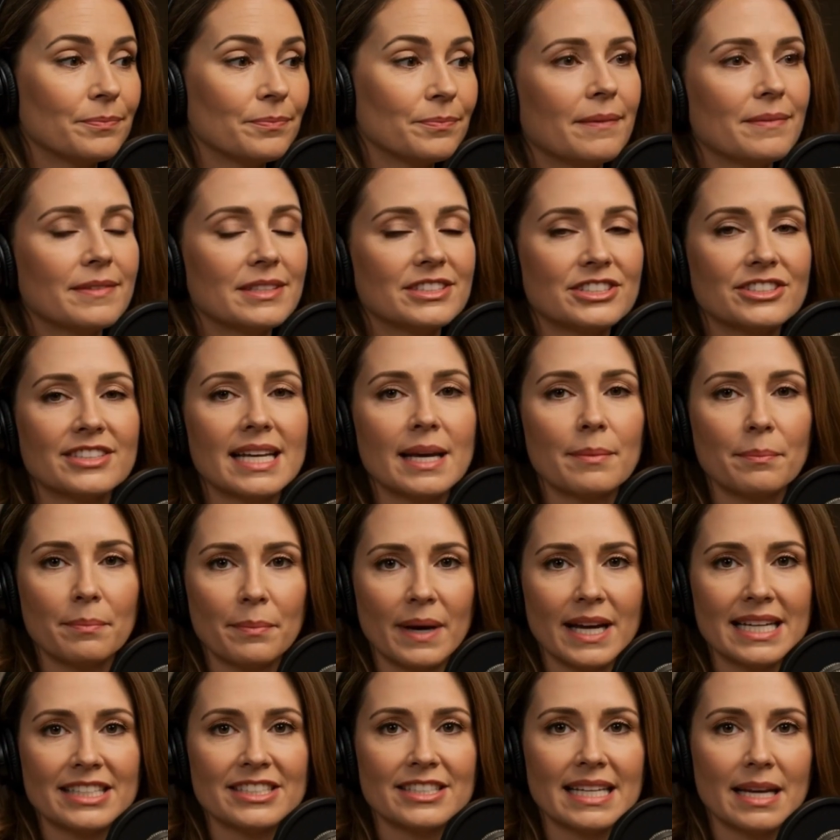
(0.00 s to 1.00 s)
The
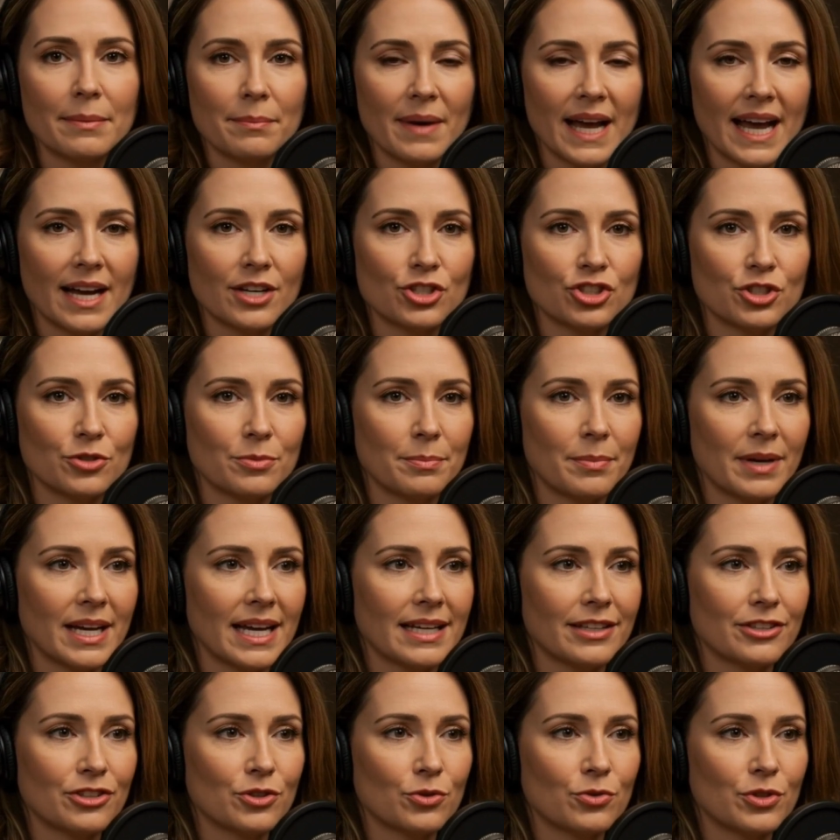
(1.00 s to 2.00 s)
step-by-step action plan
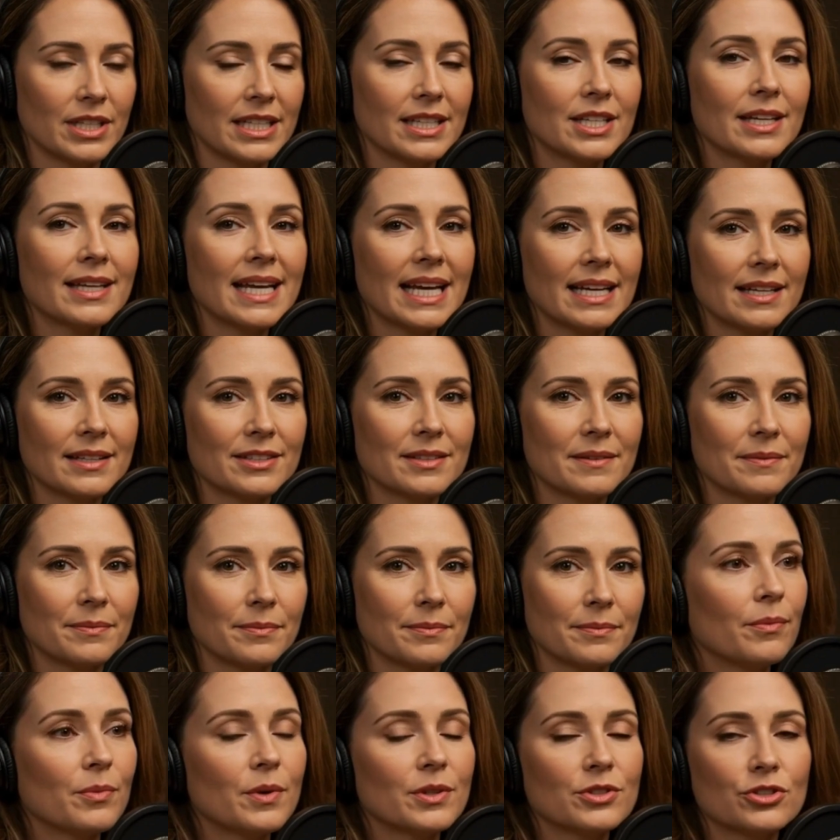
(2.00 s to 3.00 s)
to reconnect.
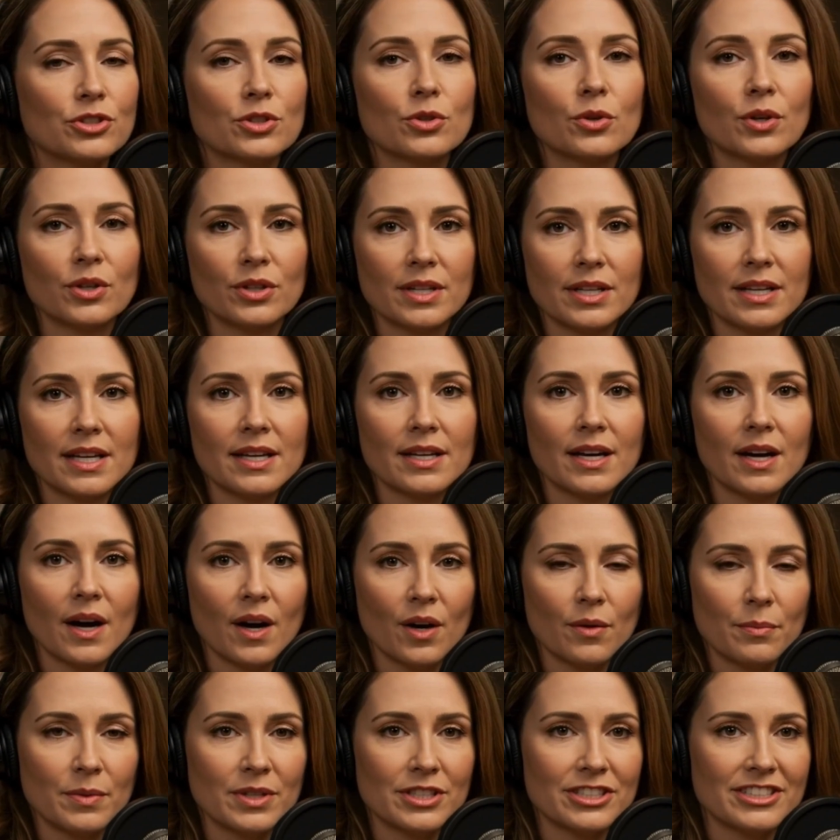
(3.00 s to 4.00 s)
Once you are in a
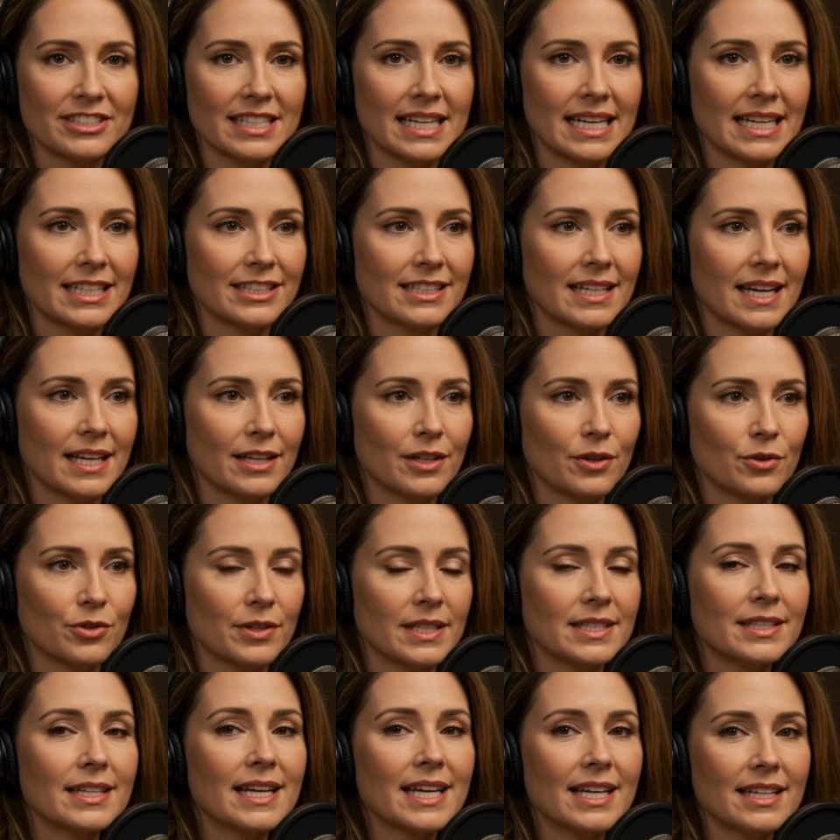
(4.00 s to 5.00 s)
calmer state, and only
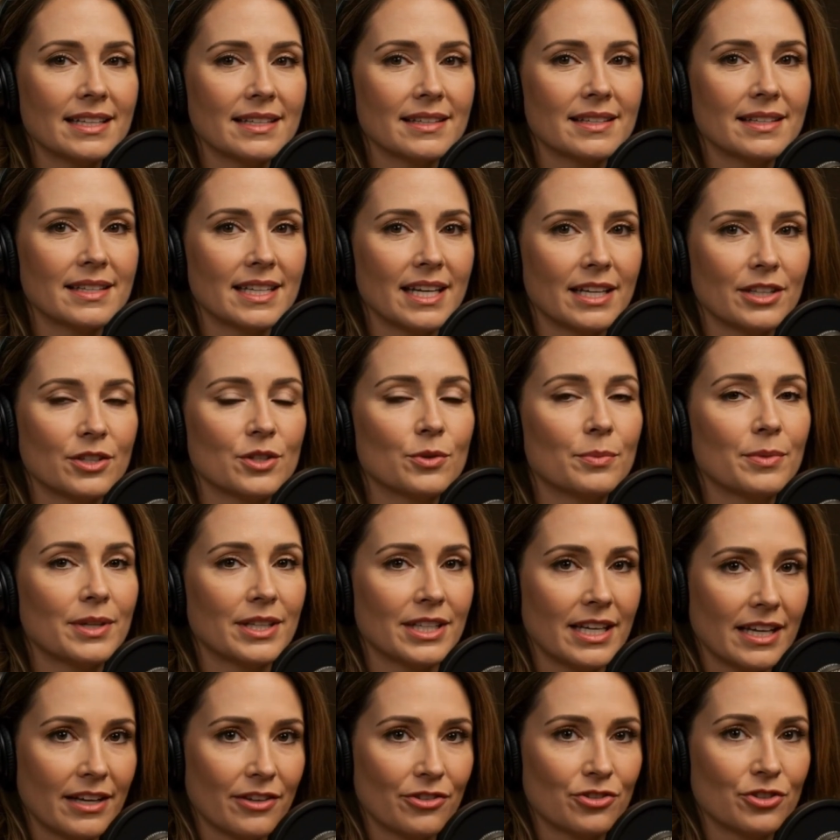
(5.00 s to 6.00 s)
then can you
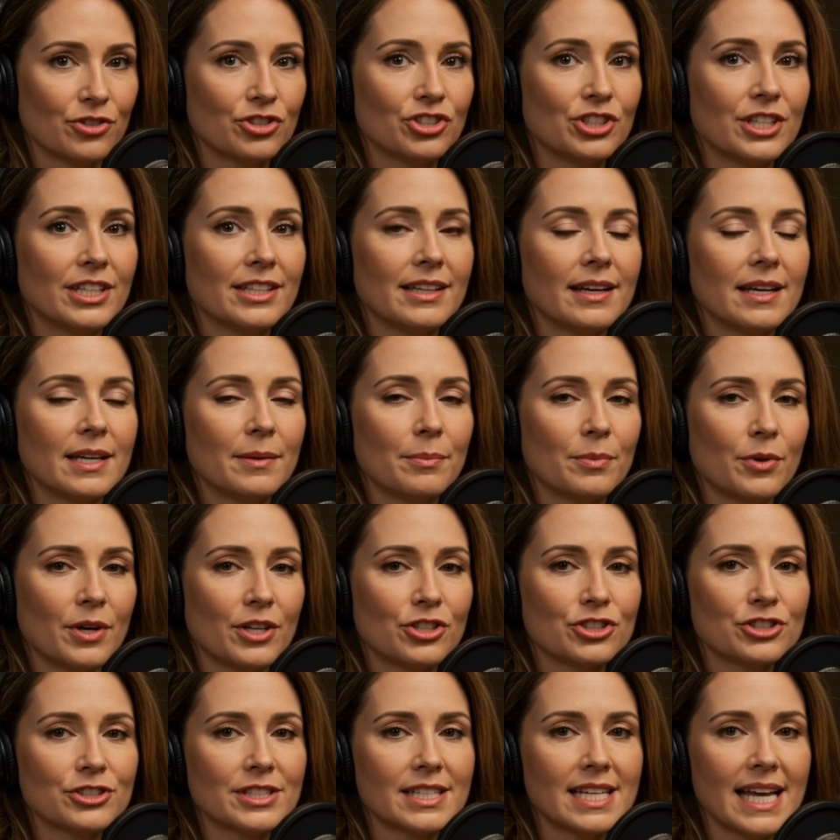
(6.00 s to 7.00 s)
begin to gently
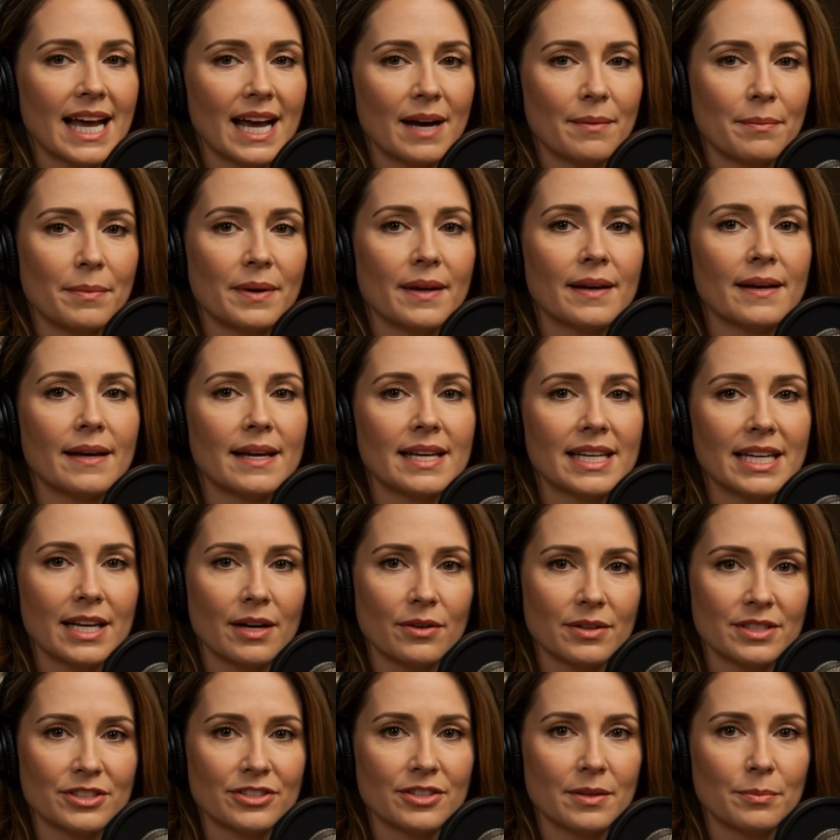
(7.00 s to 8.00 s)
bridge the gap. Here
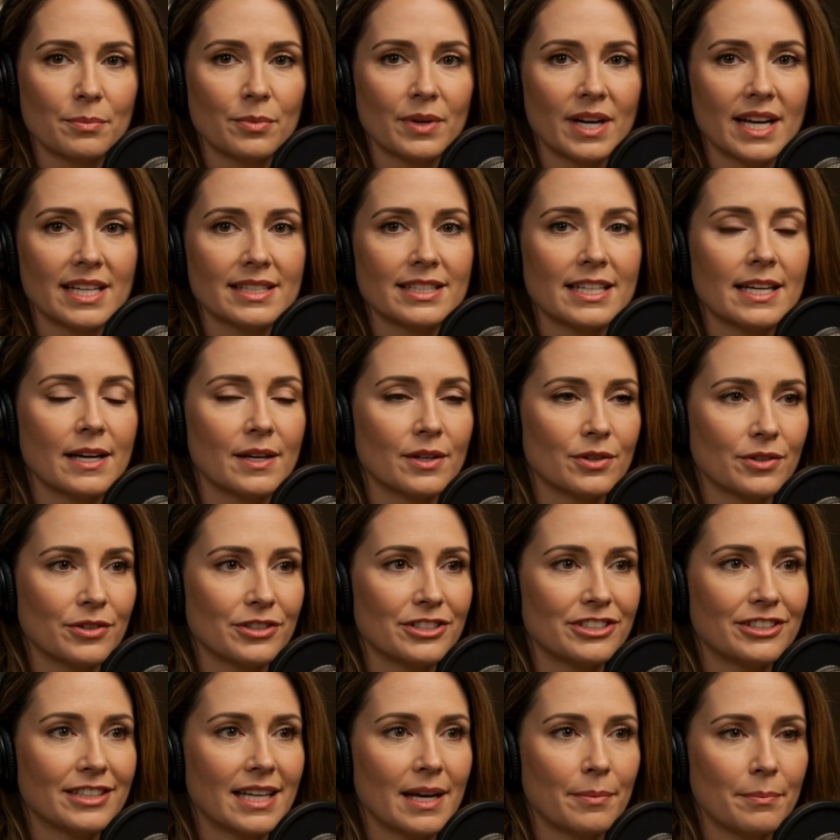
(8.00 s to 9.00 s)
is the practical
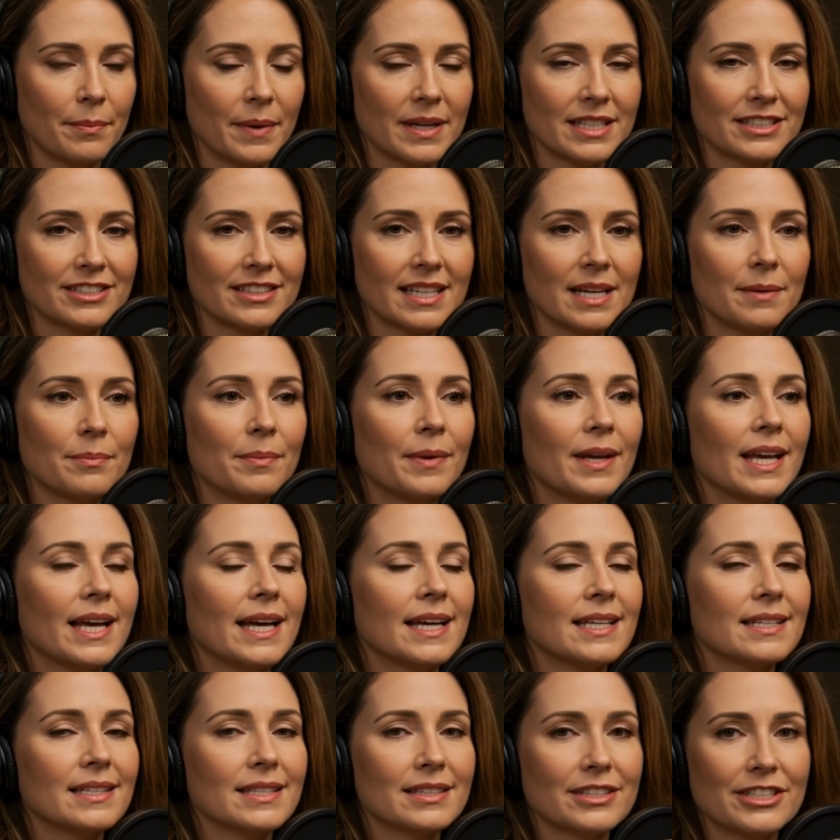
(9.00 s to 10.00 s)
step-by-step
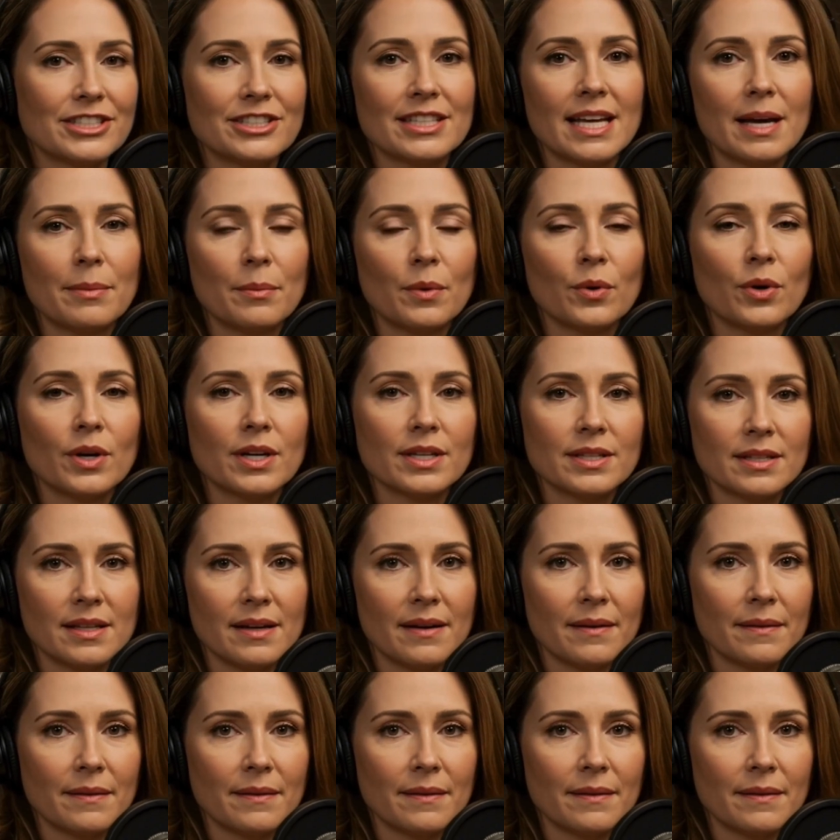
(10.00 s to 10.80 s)
plan. Step 1.